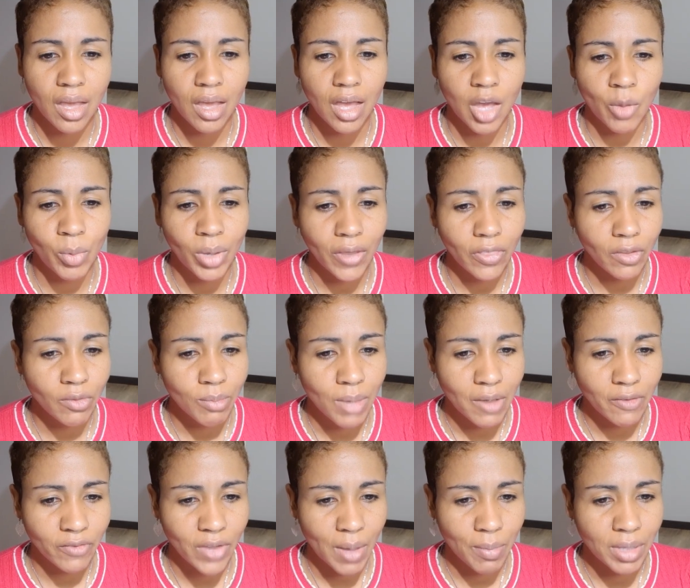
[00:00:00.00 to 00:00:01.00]
A week after my
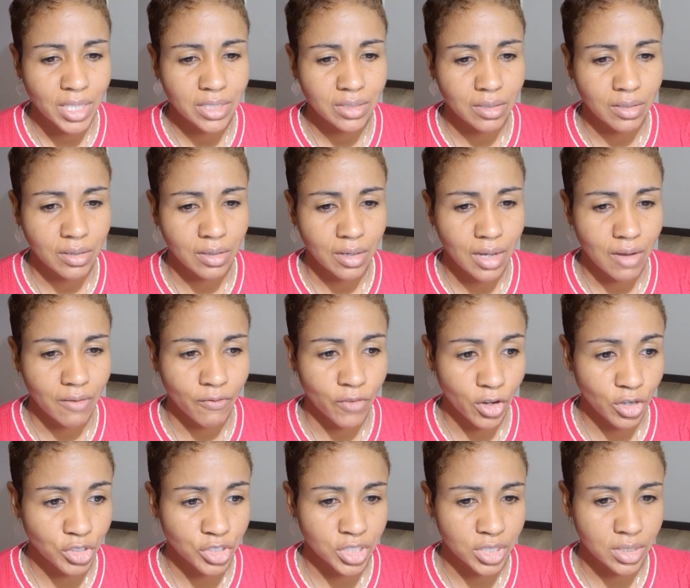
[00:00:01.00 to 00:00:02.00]
family's
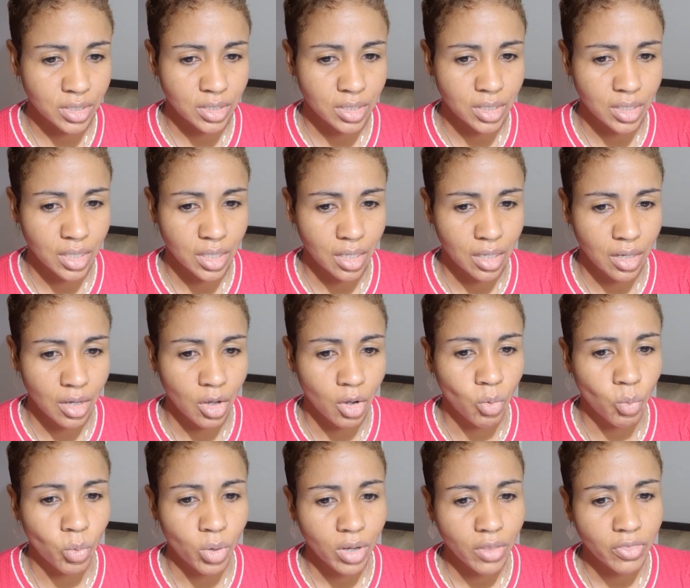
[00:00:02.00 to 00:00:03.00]
conversion,
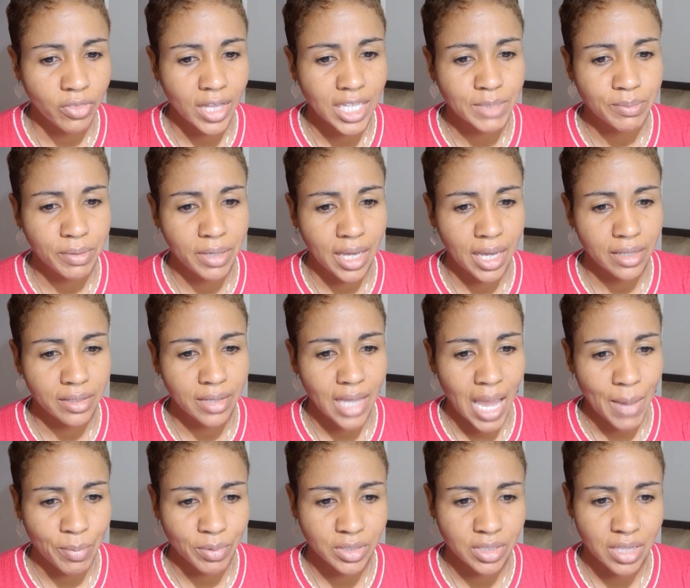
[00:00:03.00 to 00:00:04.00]
weird things began to
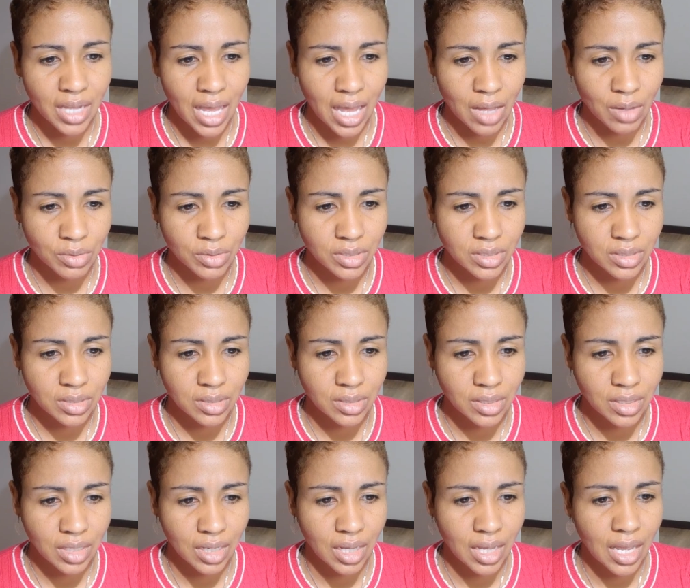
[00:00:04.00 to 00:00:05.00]
happen to the house.
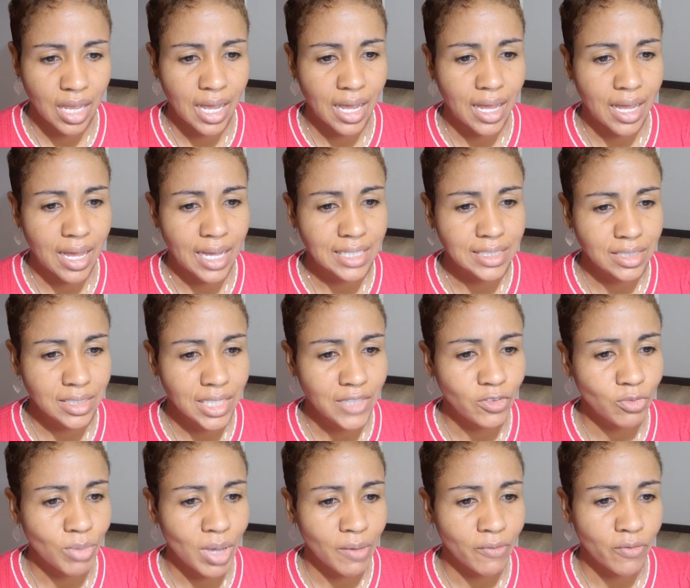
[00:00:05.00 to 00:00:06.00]
I still lived with
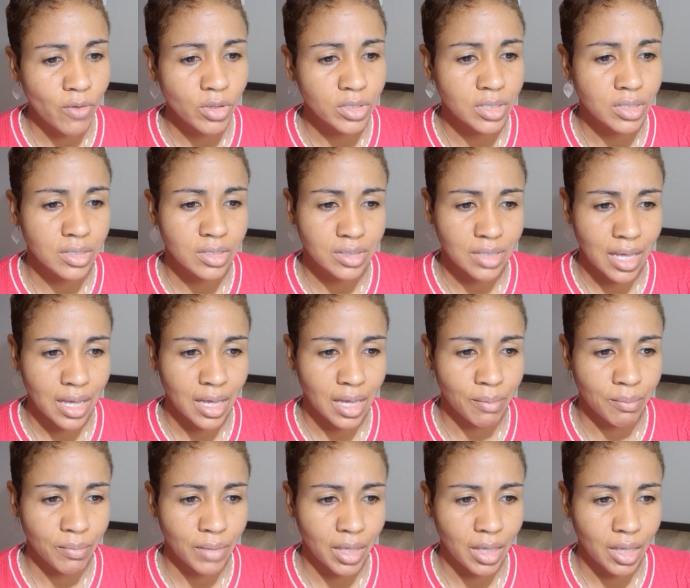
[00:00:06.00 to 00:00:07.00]
my folks at this
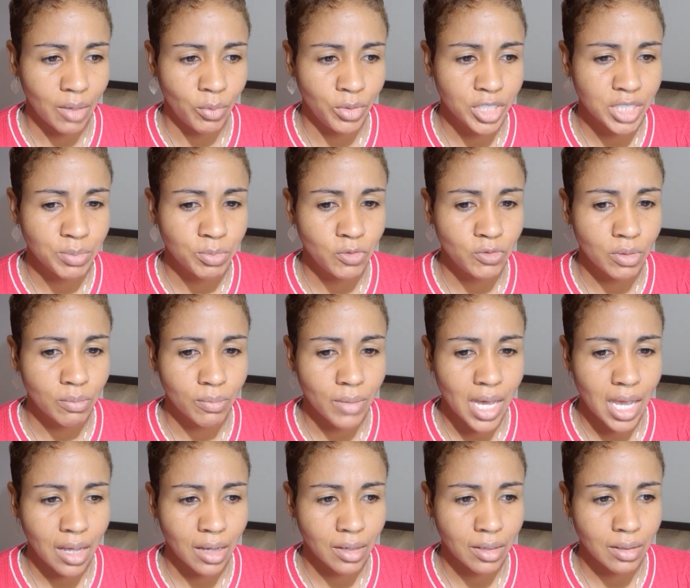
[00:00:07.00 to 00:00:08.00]
time, and we just
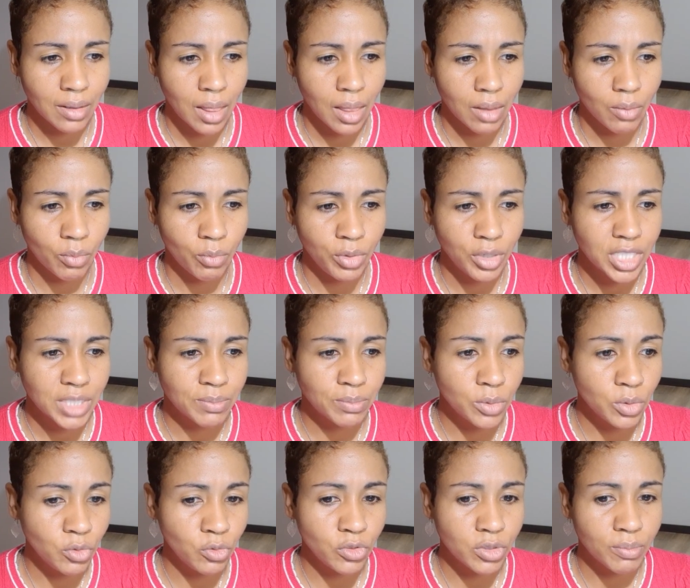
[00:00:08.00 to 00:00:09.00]

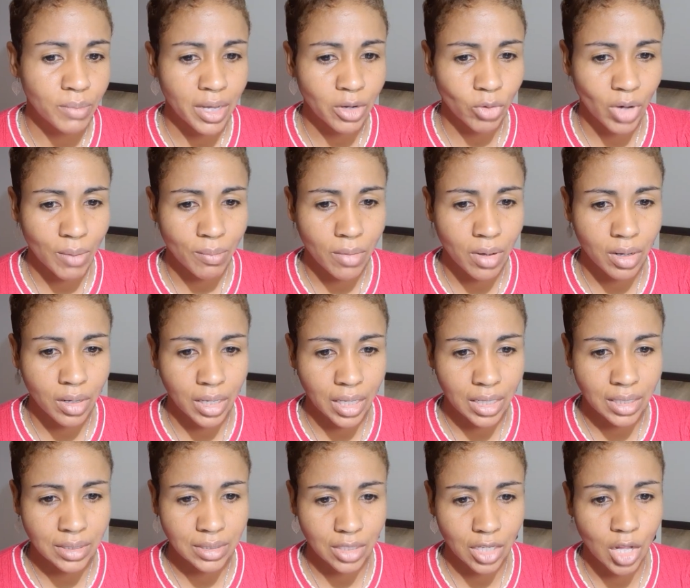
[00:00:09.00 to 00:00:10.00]
moved my grandma
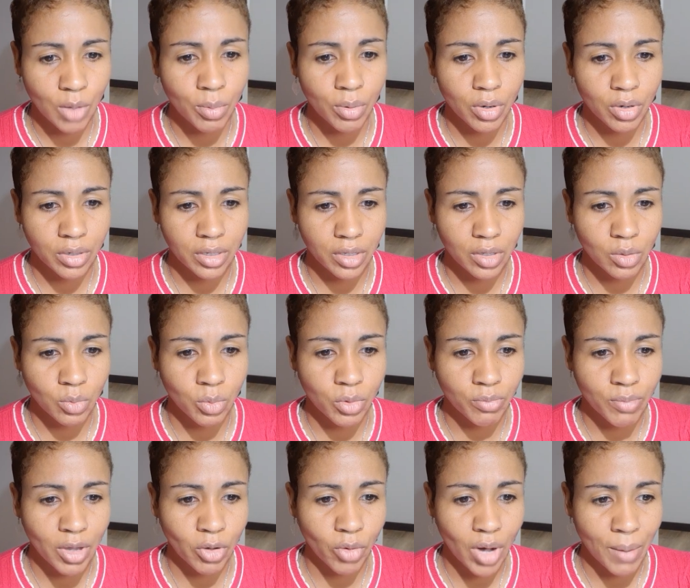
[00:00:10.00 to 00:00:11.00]
in to help her deal with
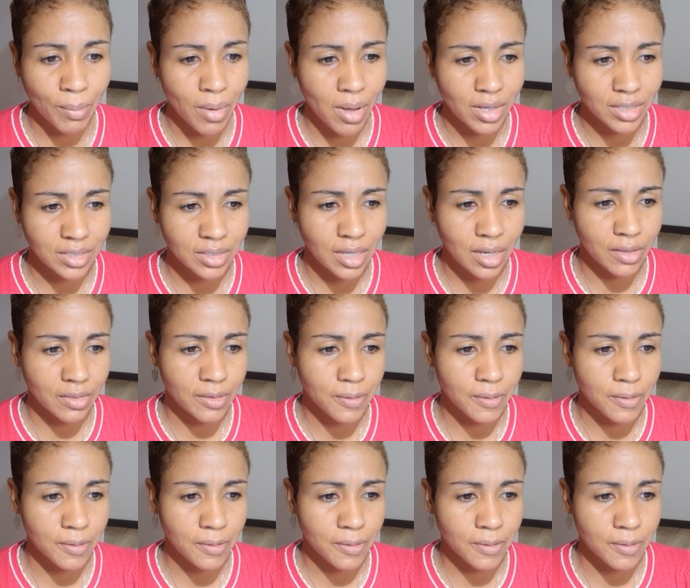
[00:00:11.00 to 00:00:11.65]
my grandpa's death.